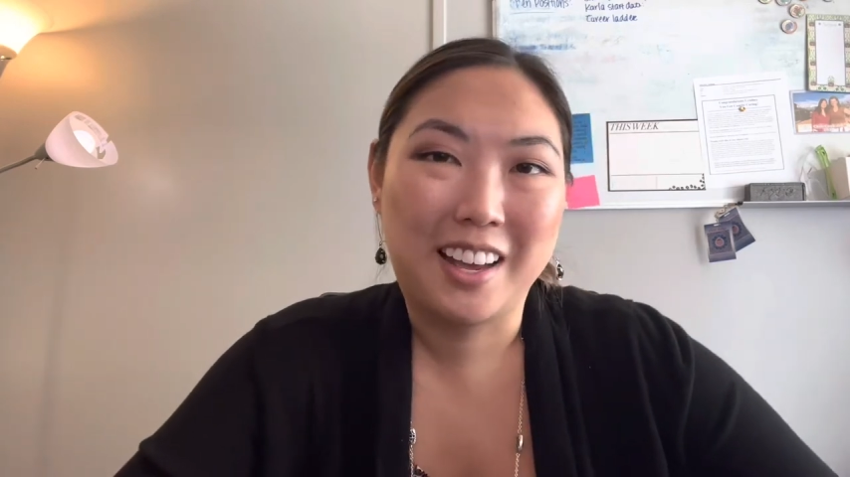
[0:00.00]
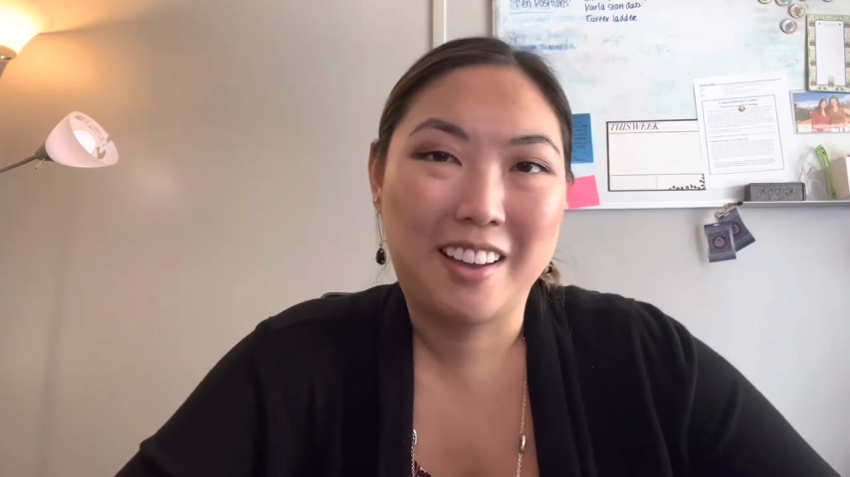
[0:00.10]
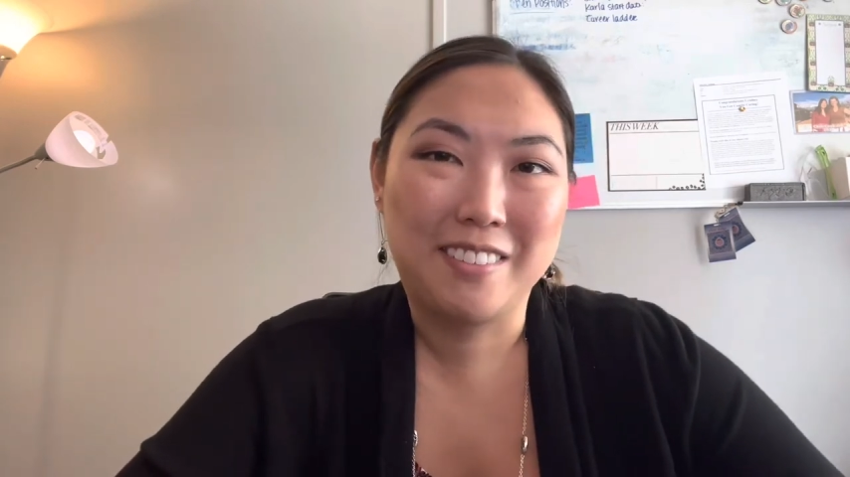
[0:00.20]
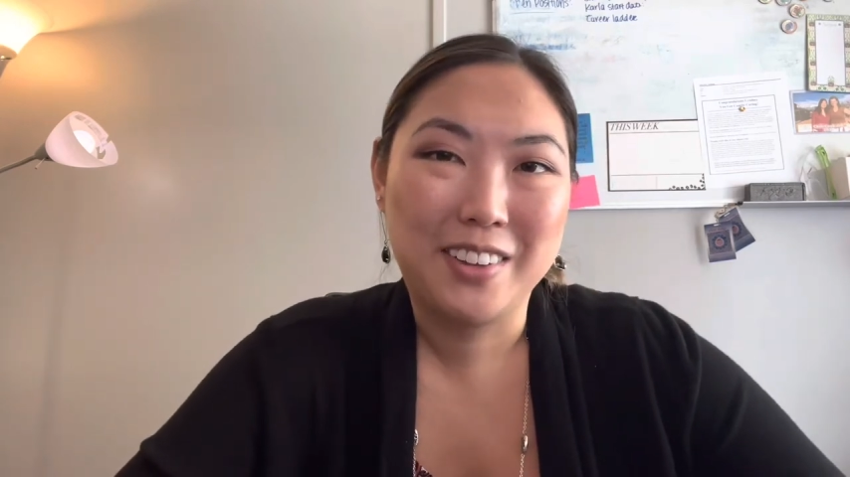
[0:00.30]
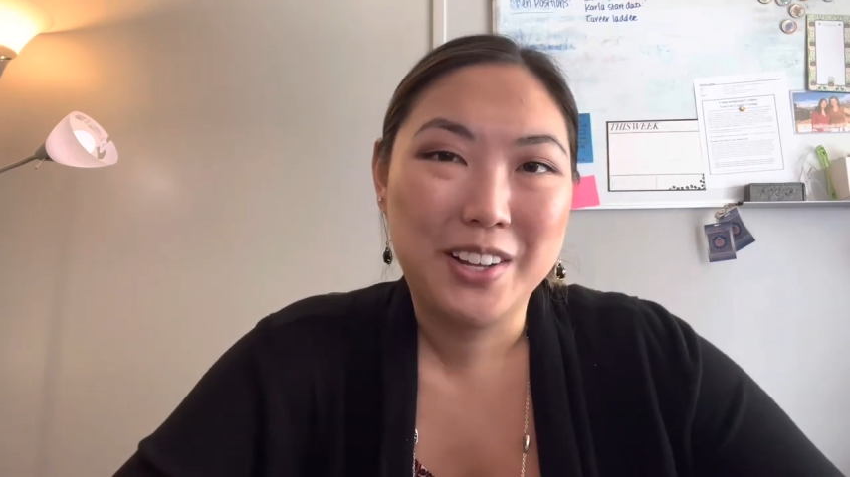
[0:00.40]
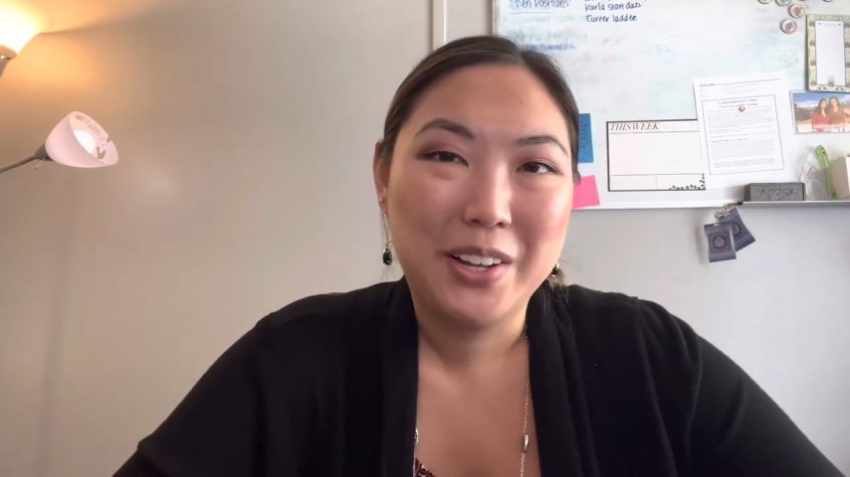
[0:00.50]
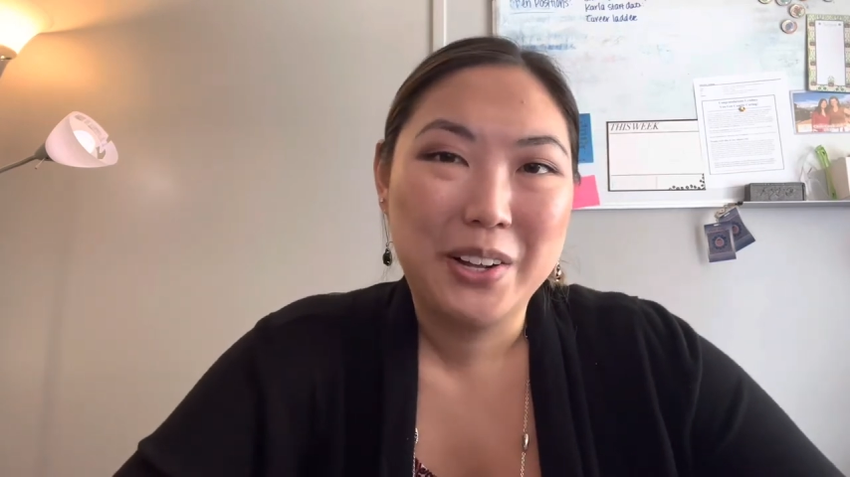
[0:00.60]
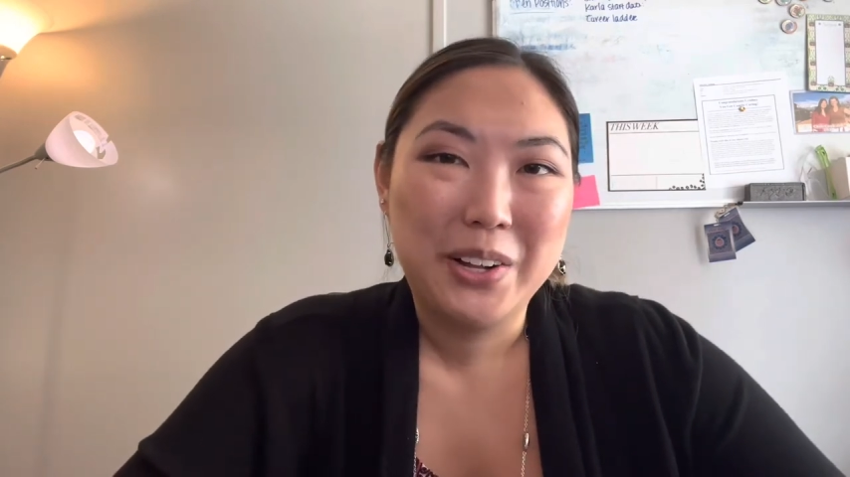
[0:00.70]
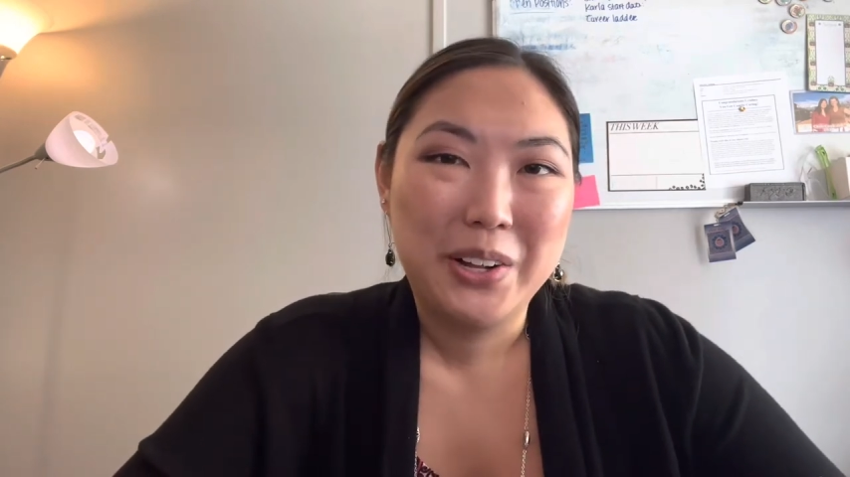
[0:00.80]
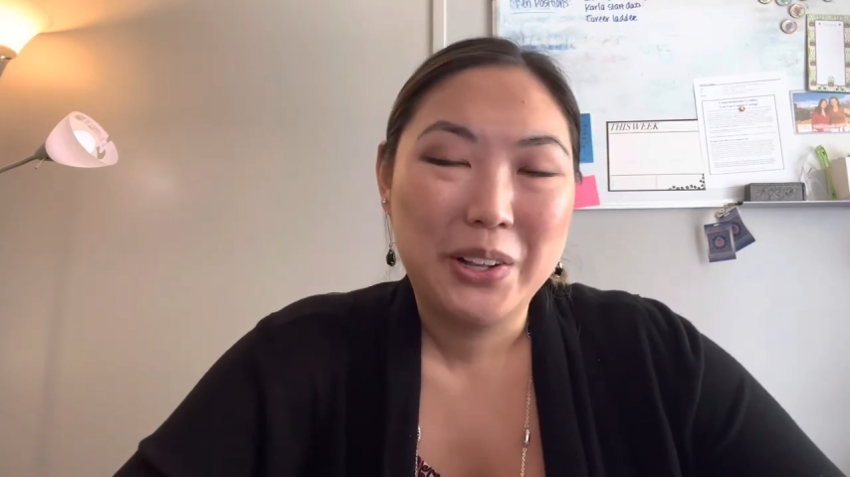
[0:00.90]

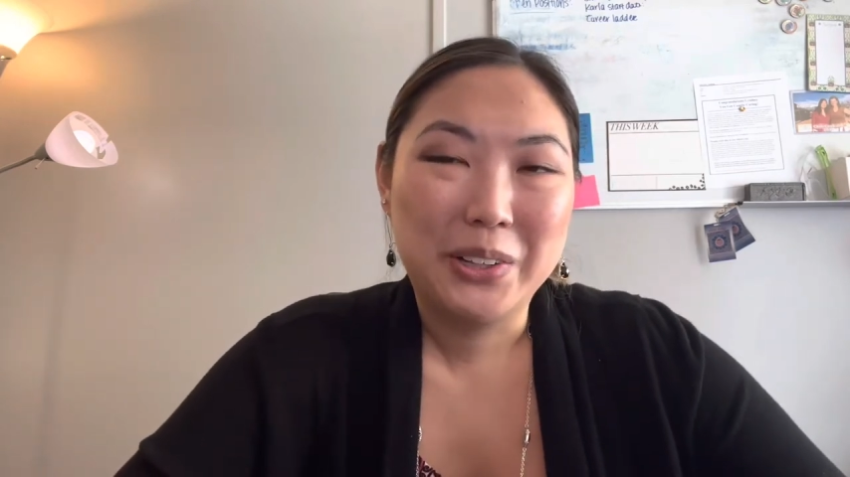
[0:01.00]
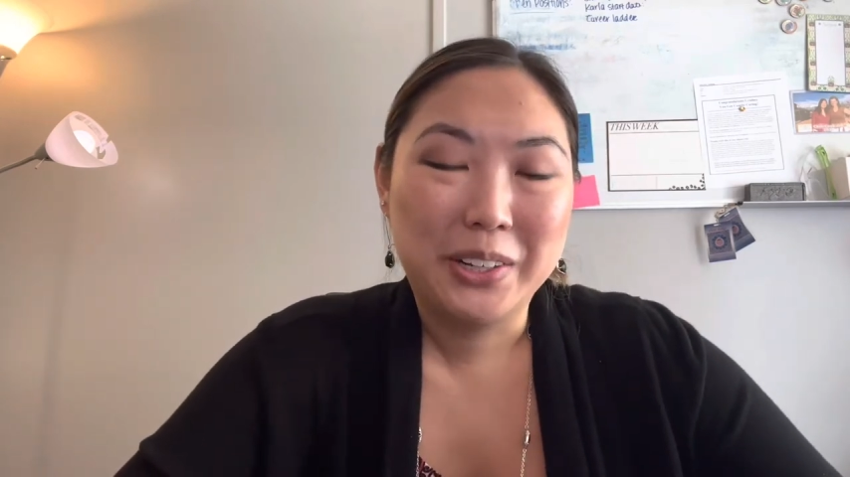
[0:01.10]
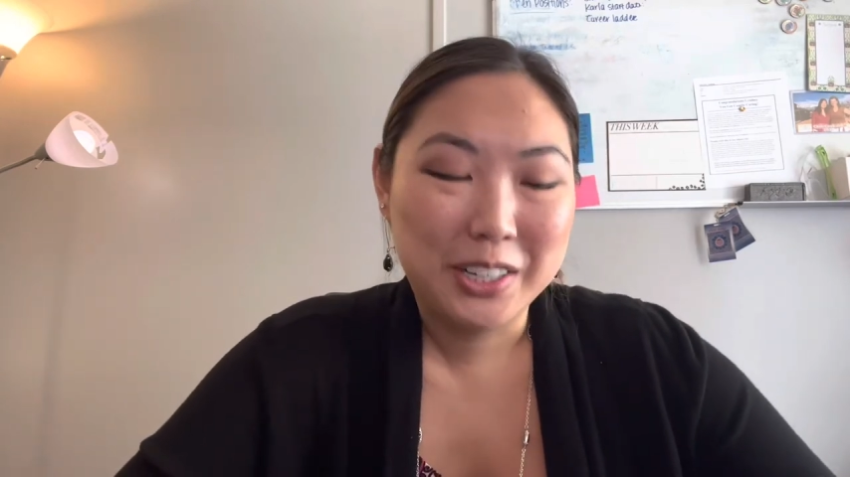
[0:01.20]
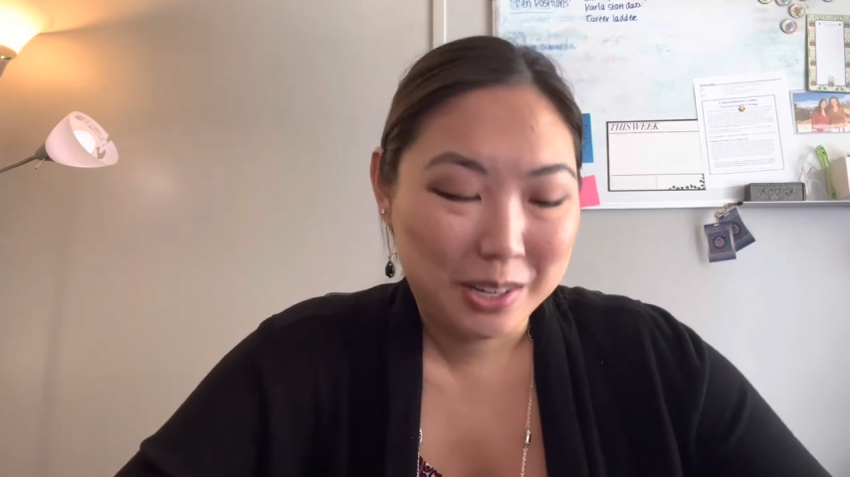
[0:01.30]
I've learned,